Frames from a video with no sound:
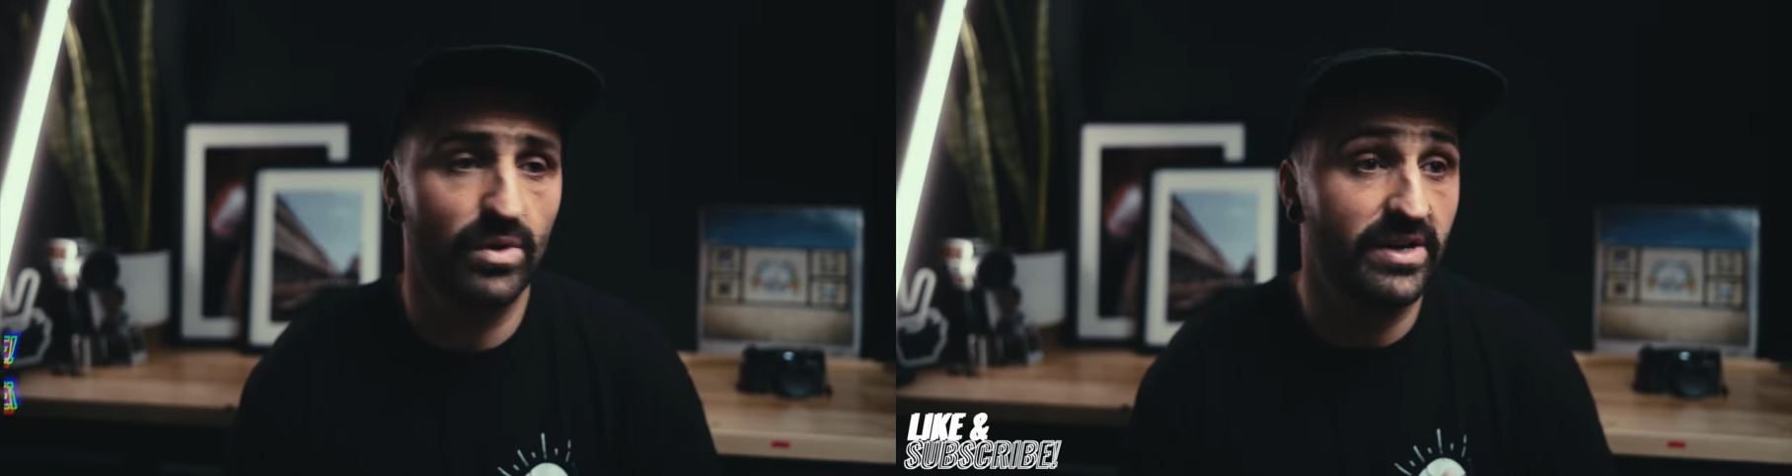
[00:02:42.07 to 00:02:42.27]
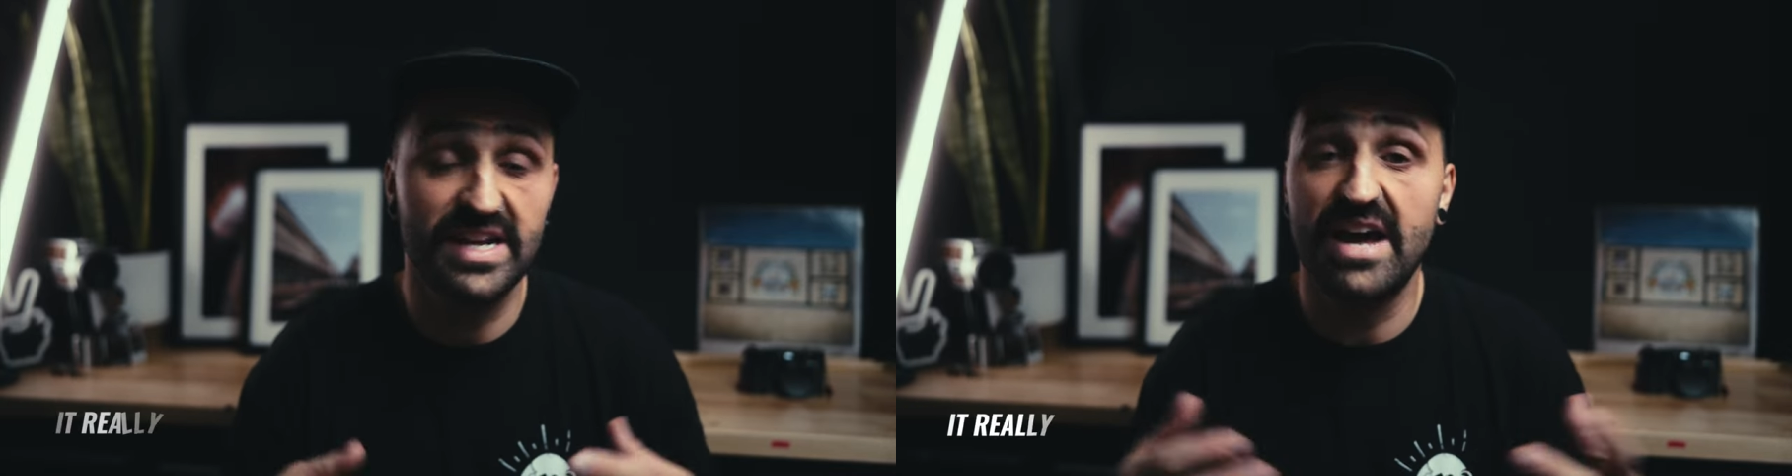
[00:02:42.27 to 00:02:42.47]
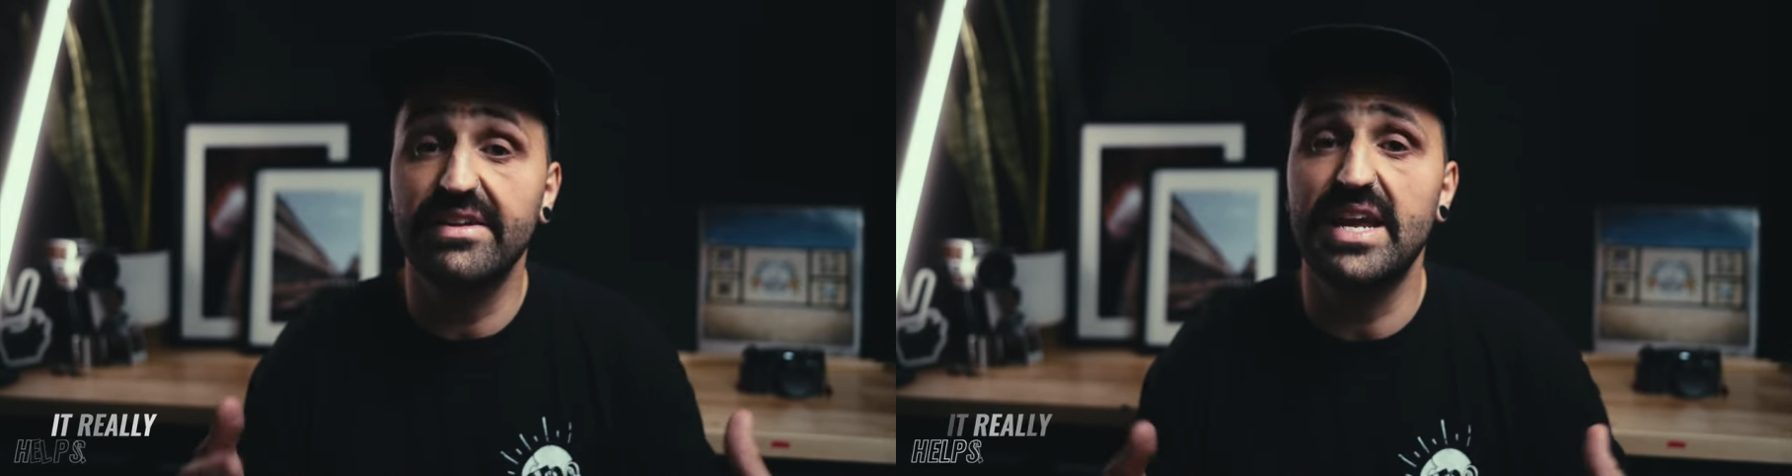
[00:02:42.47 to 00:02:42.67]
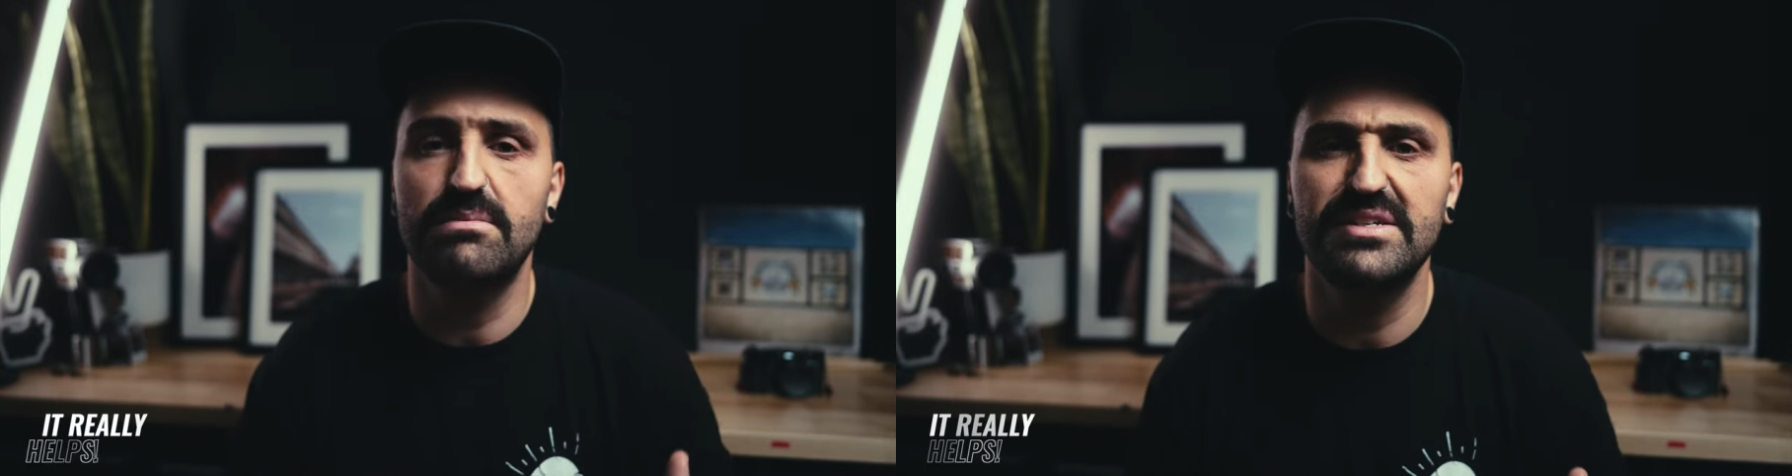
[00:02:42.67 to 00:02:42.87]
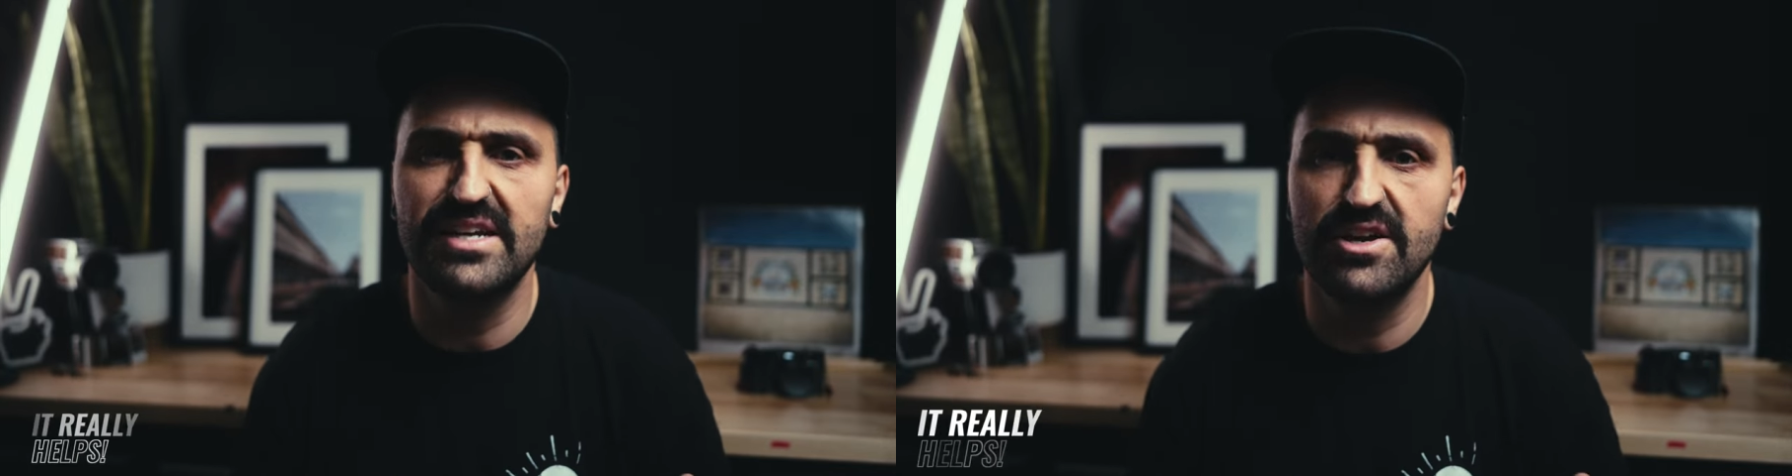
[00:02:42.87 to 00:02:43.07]
whereas other
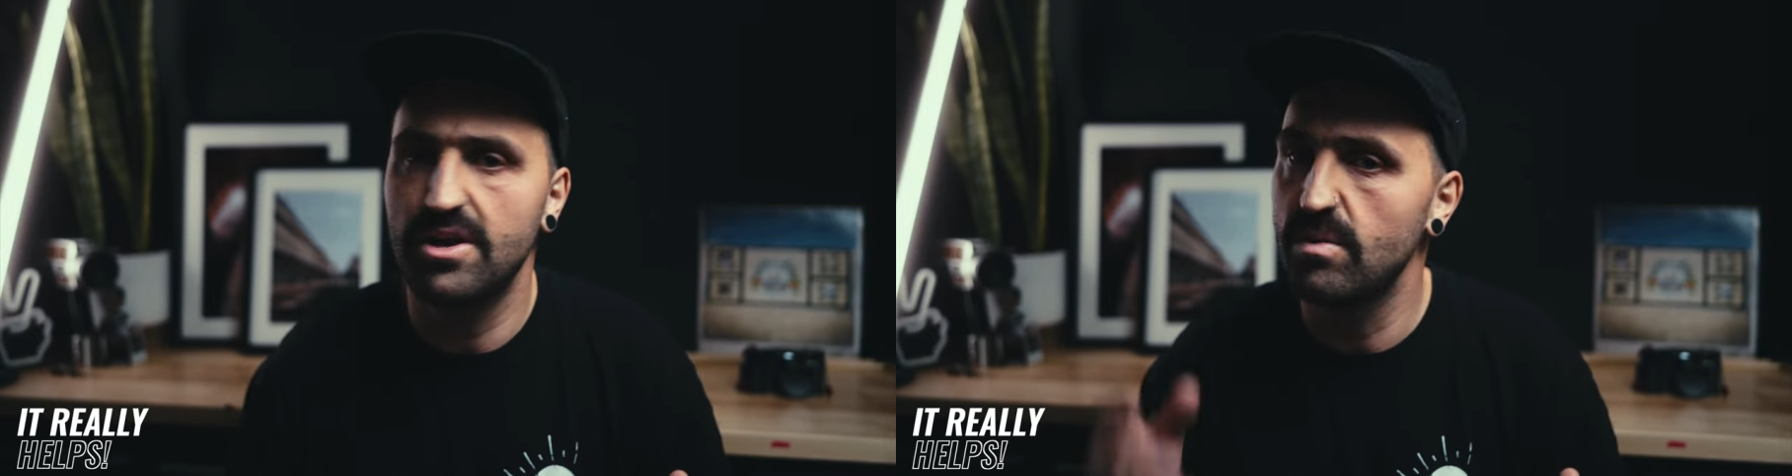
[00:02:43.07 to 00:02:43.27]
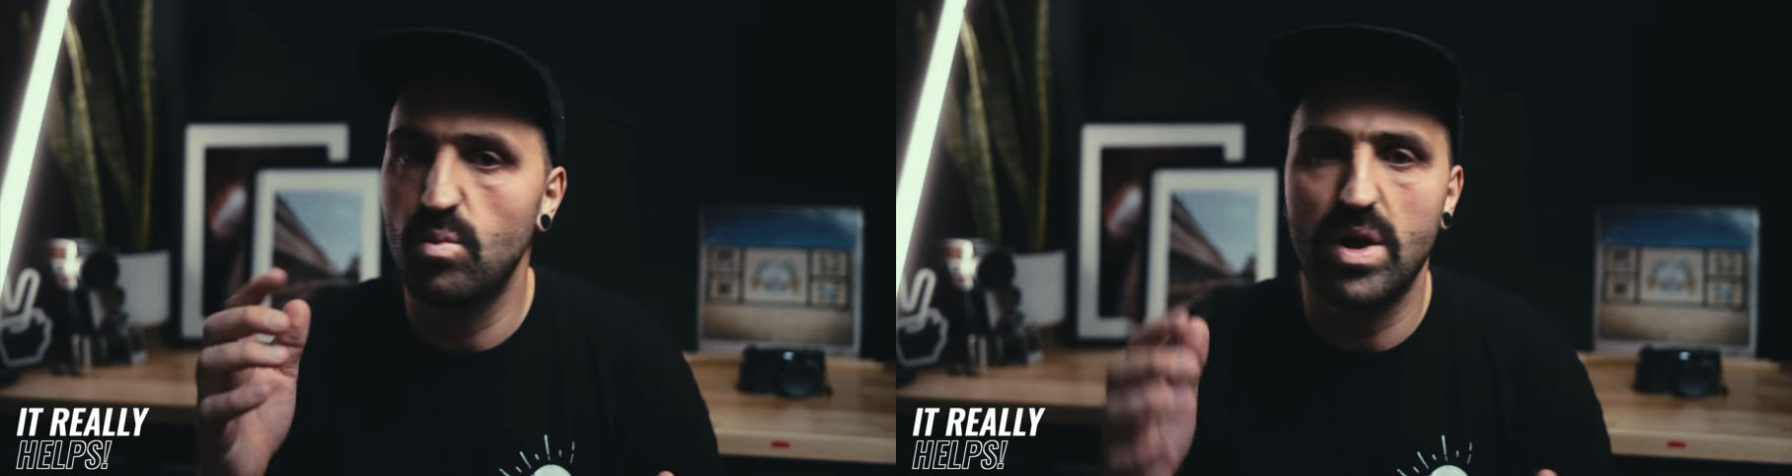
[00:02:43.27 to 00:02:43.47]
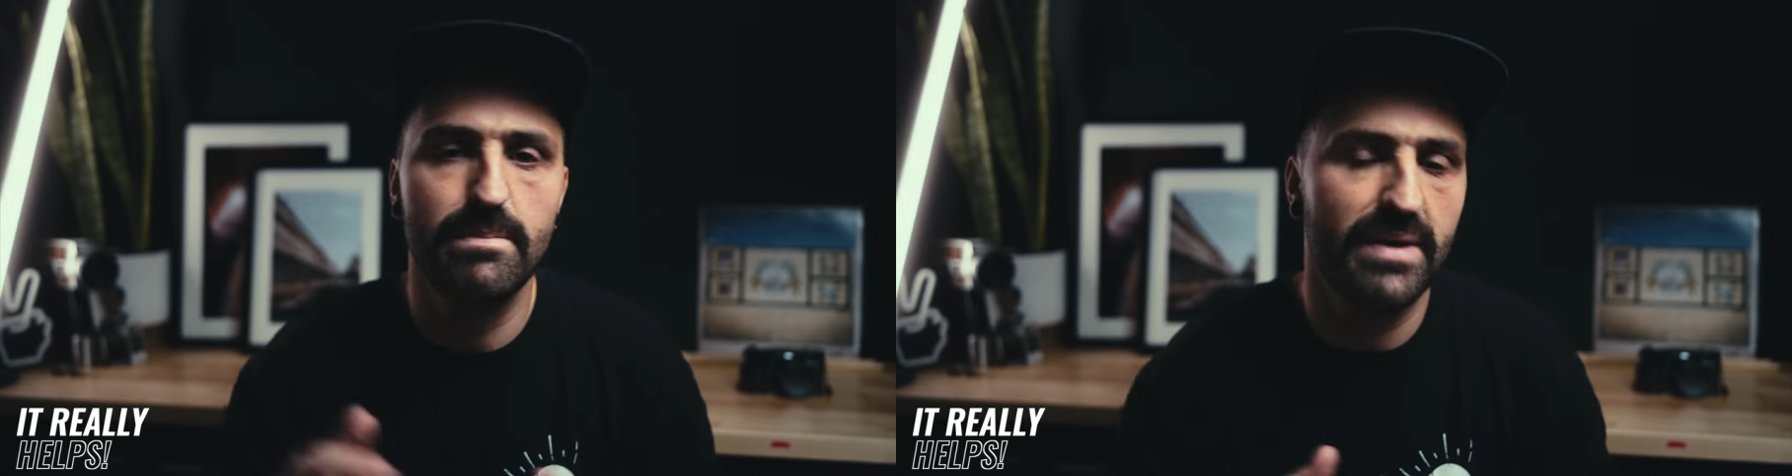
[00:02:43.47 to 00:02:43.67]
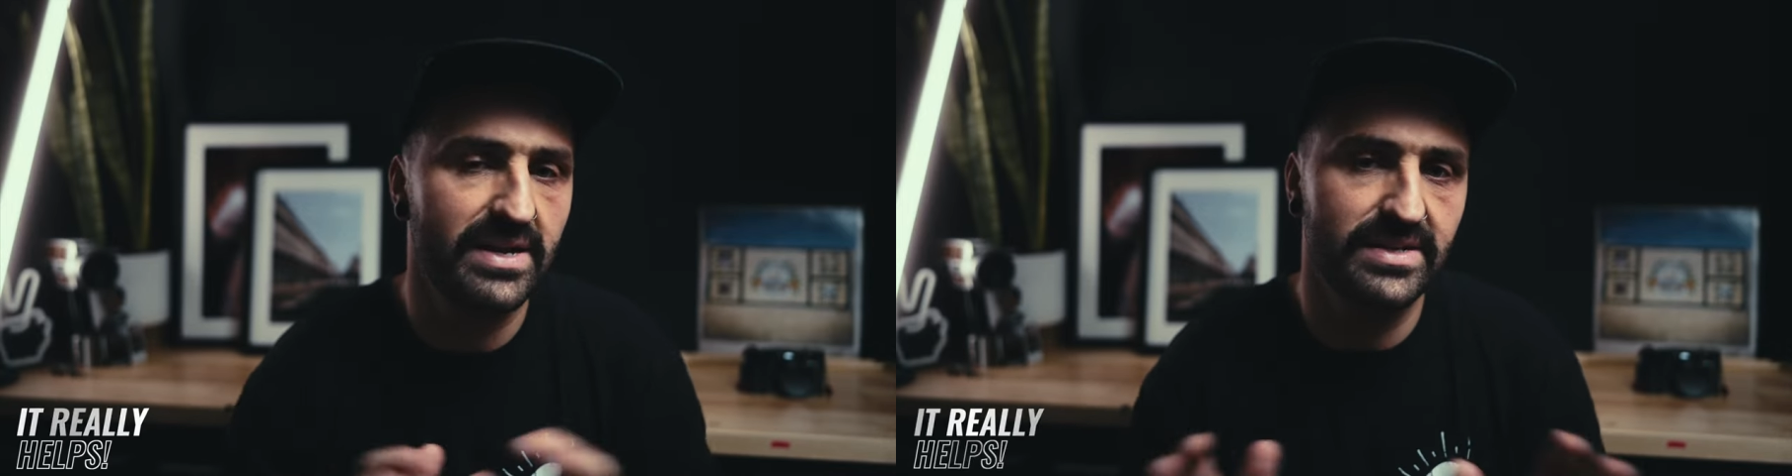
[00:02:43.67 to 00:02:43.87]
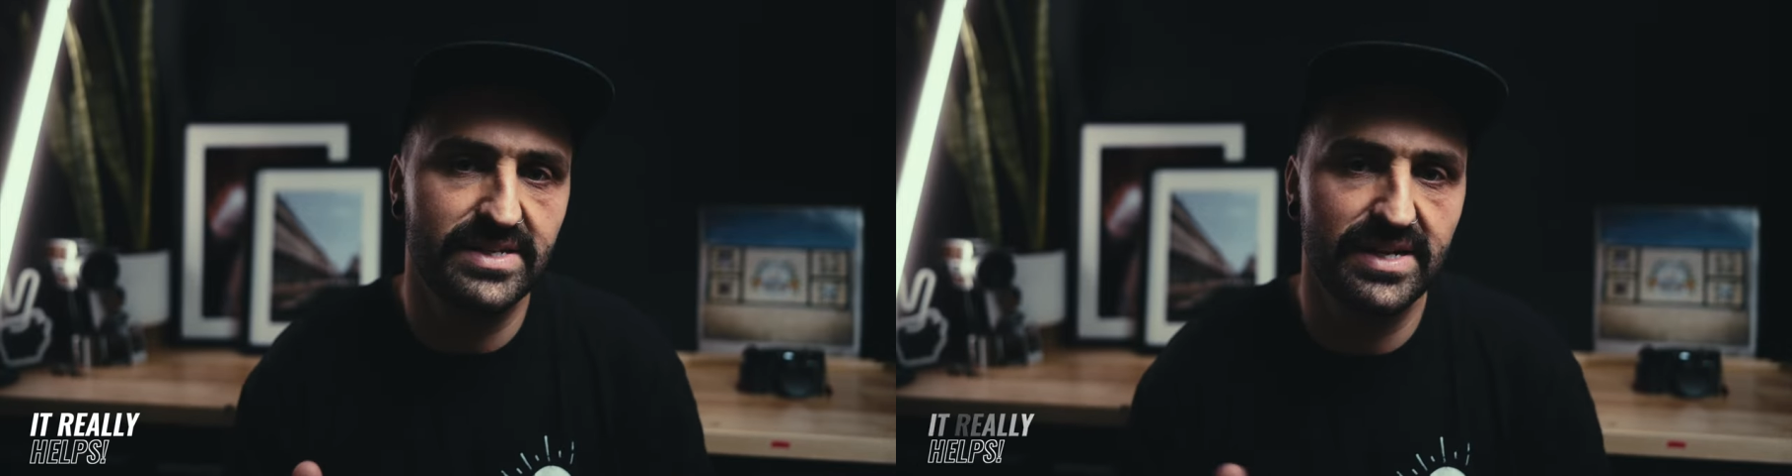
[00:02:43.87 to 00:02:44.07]
cameras I own, one
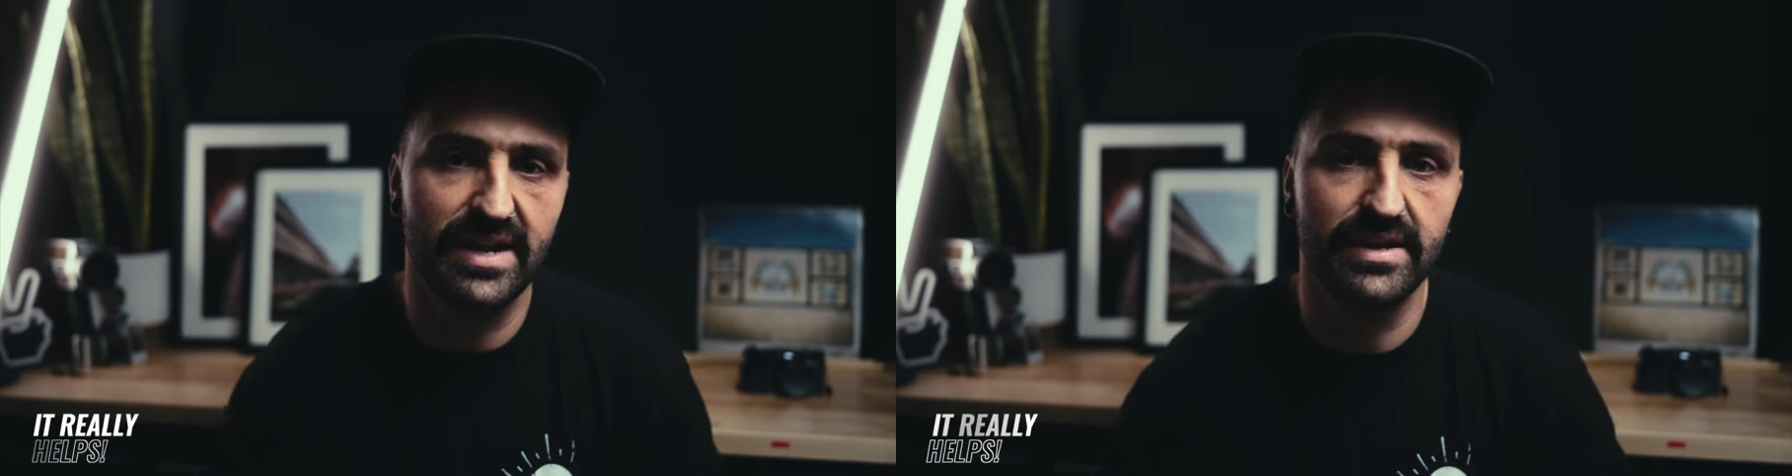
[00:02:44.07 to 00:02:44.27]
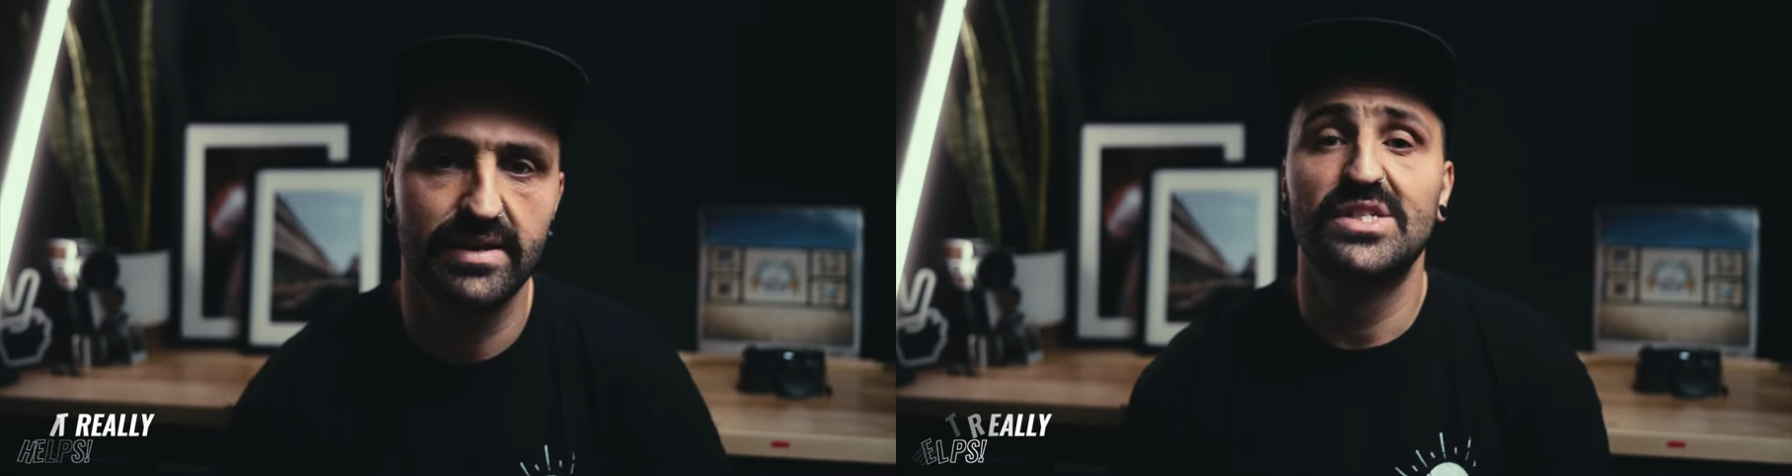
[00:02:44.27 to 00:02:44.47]
button, done.